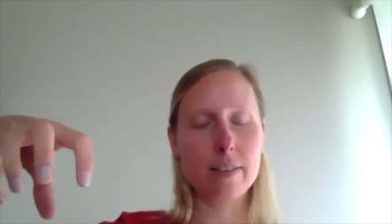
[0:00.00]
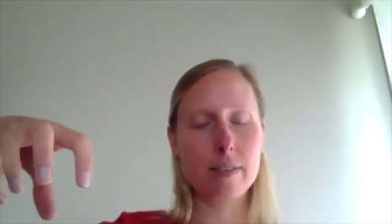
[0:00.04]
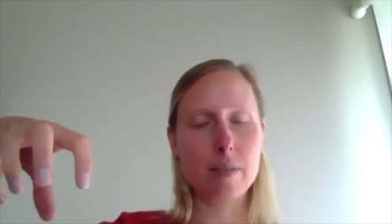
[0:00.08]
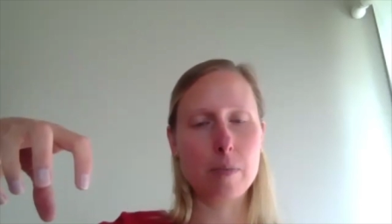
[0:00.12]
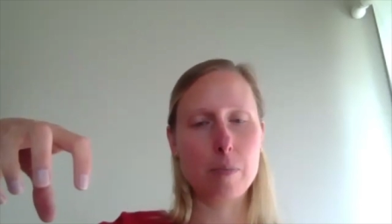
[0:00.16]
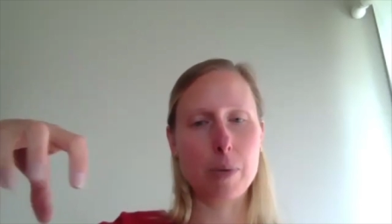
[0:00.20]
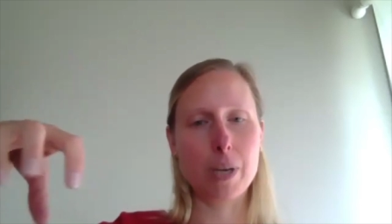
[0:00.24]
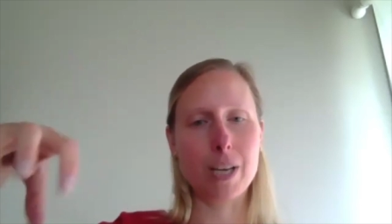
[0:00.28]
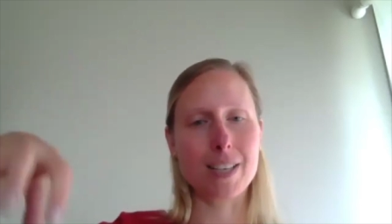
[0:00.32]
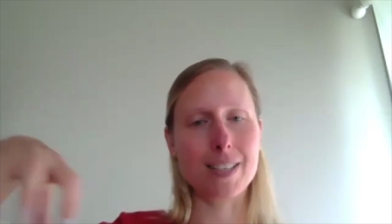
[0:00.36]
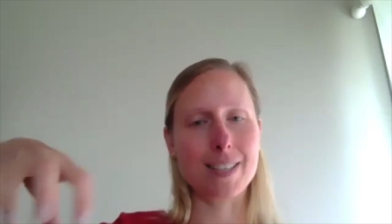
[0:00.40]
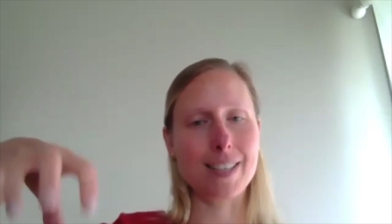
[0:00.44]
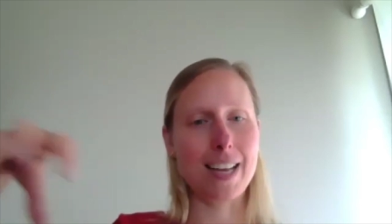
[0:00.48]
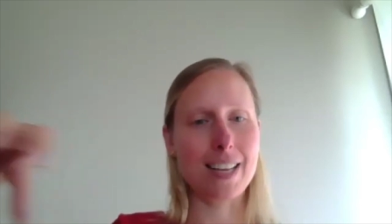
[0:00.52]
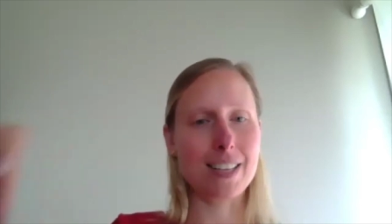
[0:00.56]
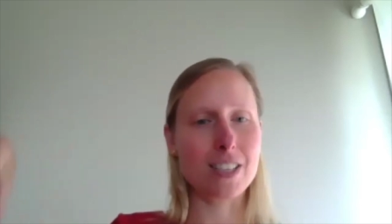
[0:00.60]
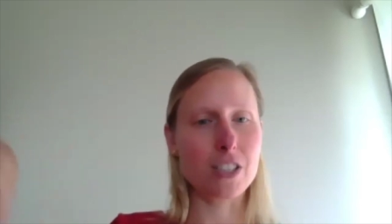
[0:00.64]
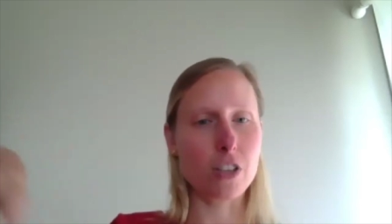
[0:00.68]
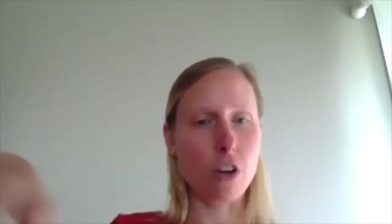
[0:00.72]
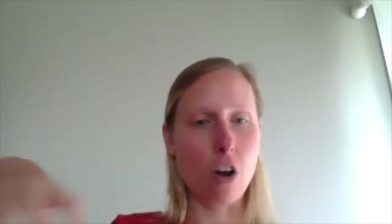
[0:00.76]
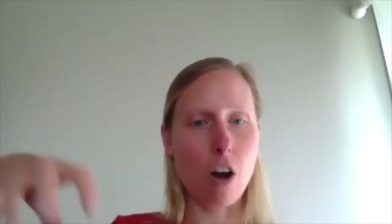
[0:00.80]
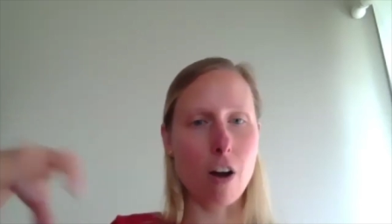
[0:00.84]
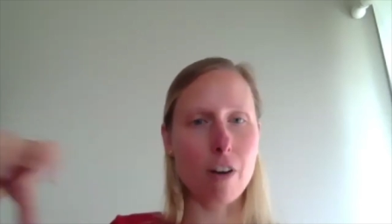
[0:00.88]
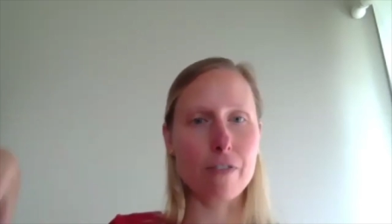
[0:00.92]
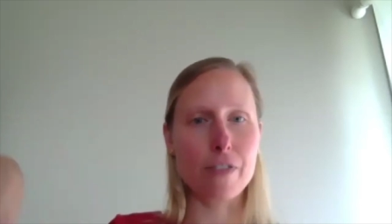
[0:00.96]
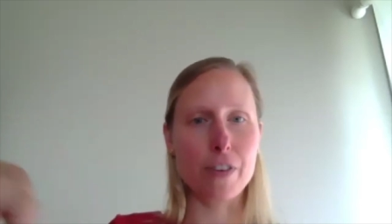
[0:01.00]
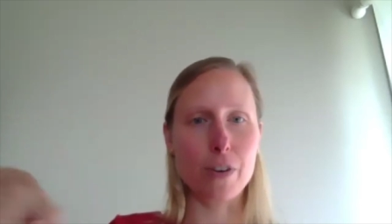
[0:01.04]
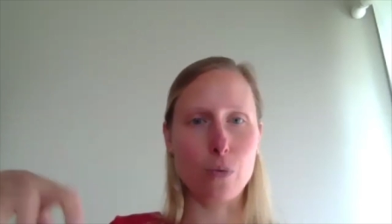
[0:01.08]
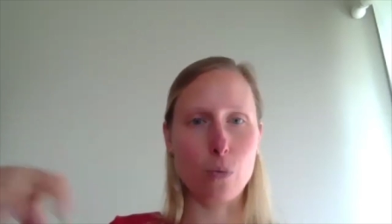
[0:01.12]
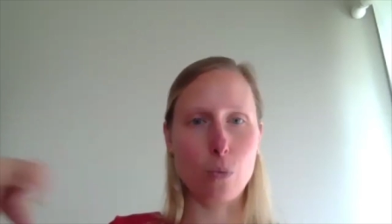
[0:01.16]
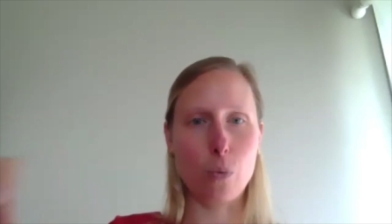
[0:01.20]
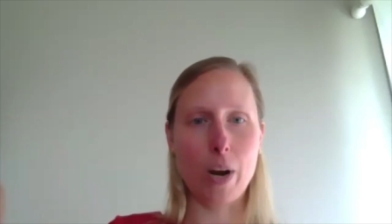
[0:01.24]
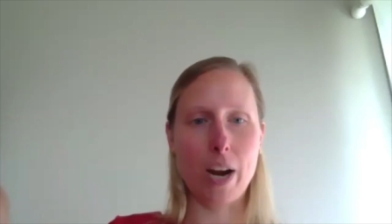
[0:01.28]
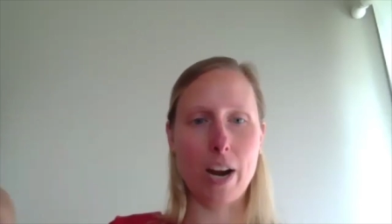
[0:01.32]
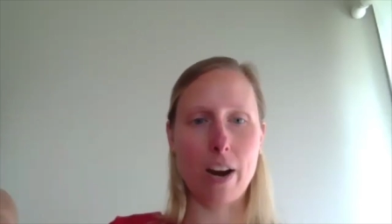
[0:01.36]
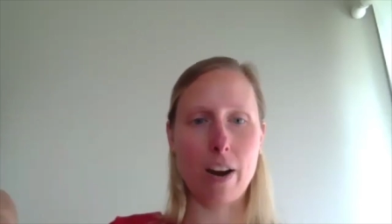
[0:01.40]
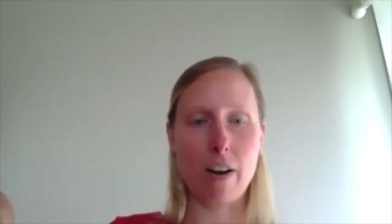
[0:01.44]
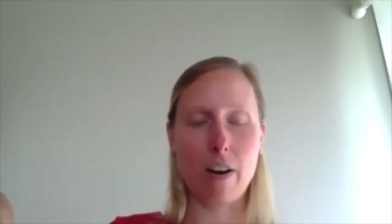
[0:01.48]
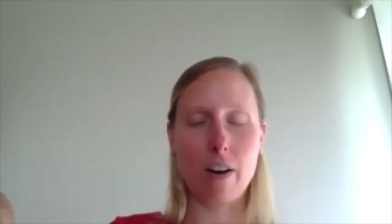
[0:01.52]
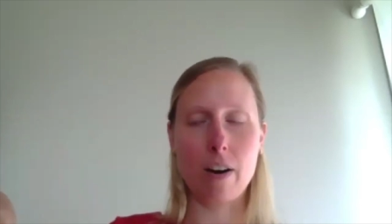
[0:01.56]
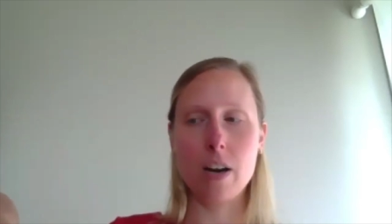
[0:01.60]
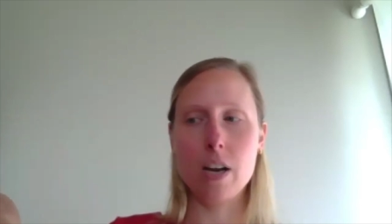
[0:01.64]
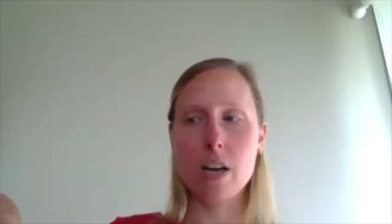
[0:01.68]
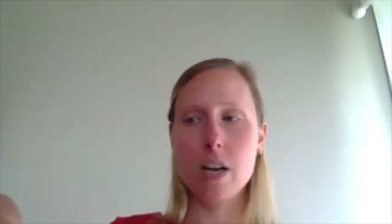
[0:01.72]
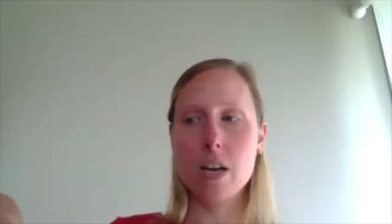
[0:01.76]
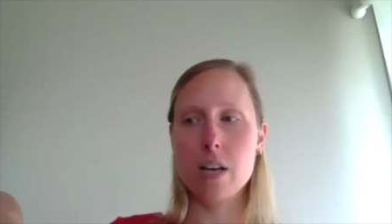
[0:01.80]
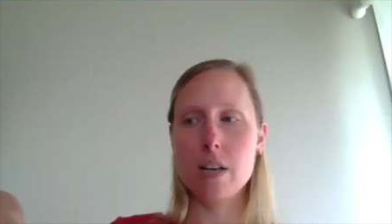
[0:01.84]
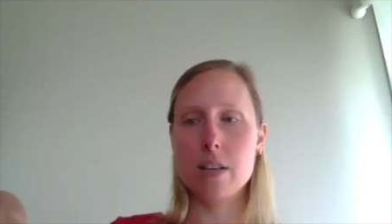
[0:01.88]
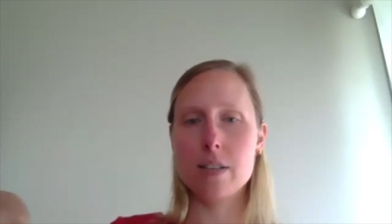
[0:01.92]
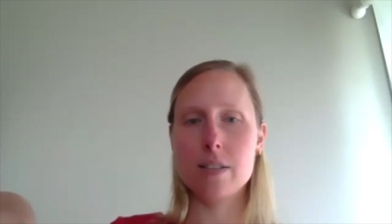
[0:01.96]
Because that's often where
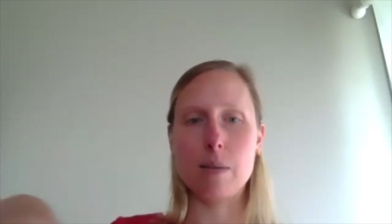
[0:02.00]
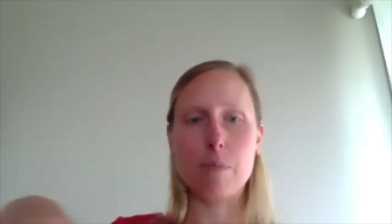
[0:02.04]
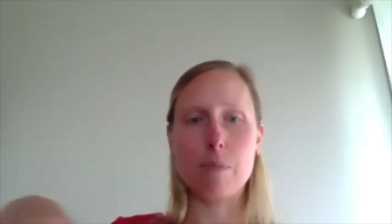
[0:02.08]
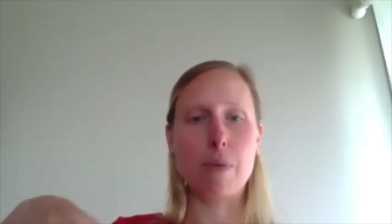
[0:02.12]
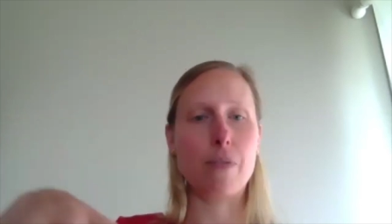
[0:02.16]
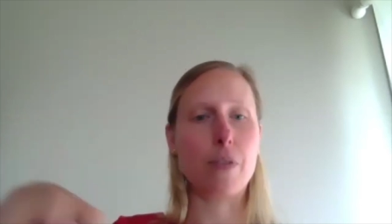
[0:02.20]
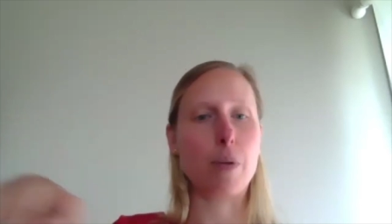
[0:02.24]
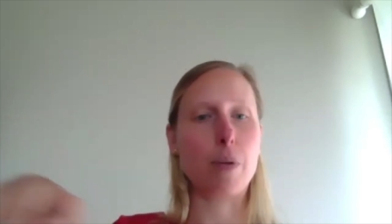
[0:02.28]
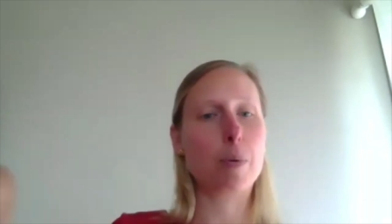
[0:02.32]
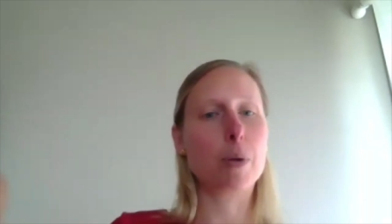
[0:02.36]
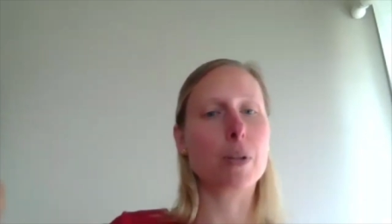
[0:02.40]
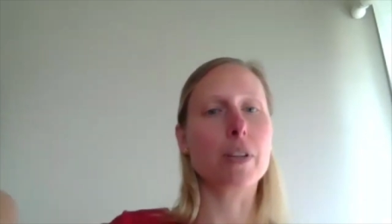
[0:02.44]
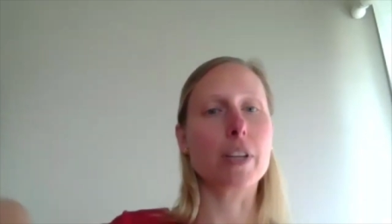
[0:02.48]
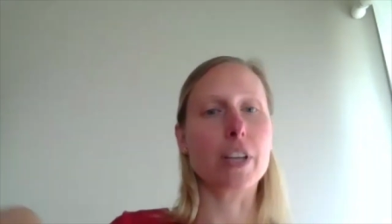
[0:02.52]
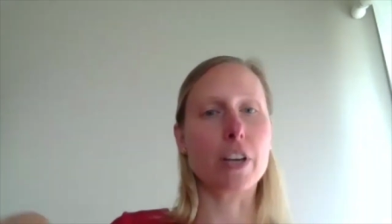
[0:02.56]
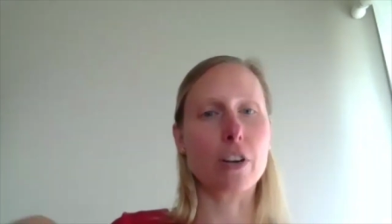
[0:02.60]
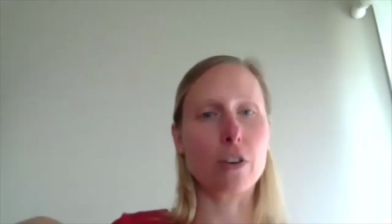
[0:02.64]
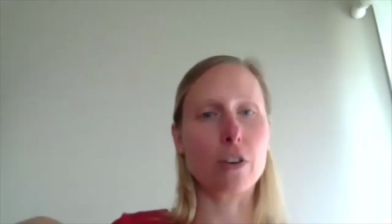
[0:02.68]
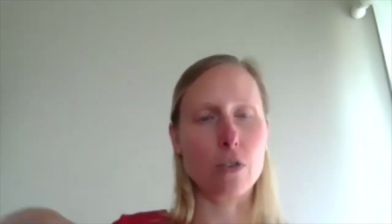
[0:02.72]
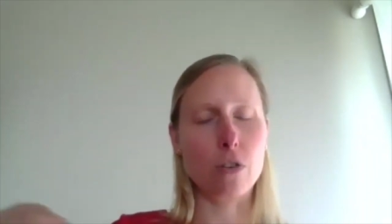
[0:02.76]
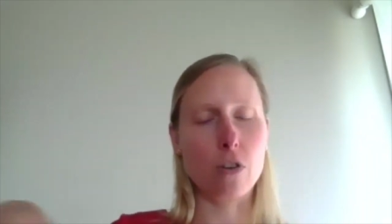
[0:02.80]
some of the political